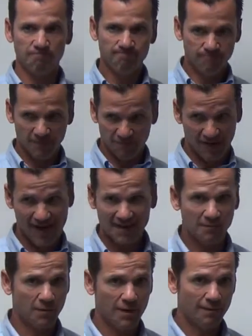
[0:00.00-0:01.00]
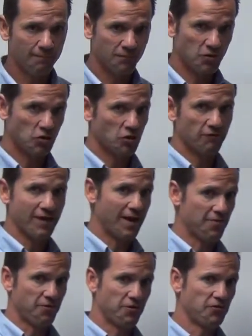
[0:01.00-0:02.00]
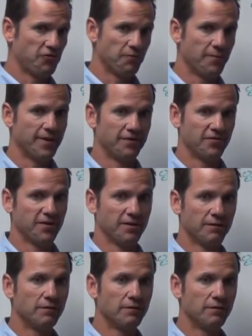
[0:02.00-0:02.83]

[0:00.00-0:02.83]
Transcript: If you add them up, you've got 32 bits here.